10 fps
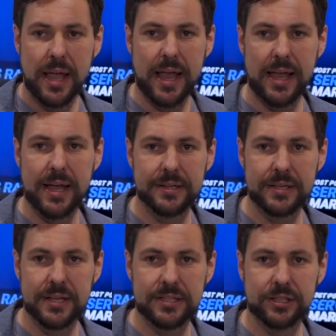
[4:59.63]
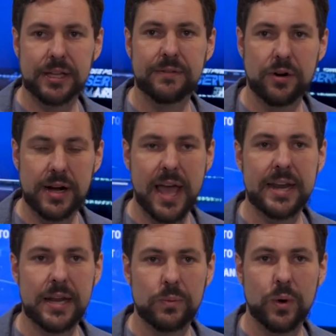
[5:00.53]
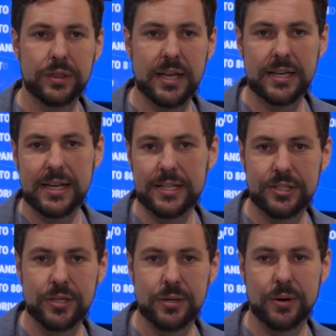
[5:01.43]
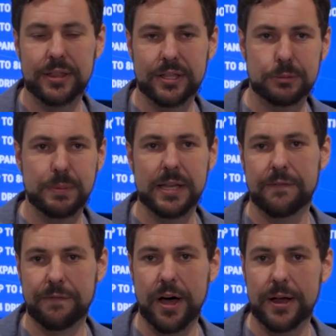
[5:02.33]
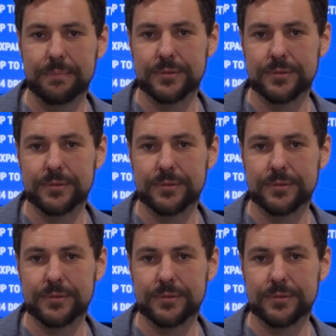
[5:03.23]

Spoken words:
and deliver and edit what they need to at the speed of thought.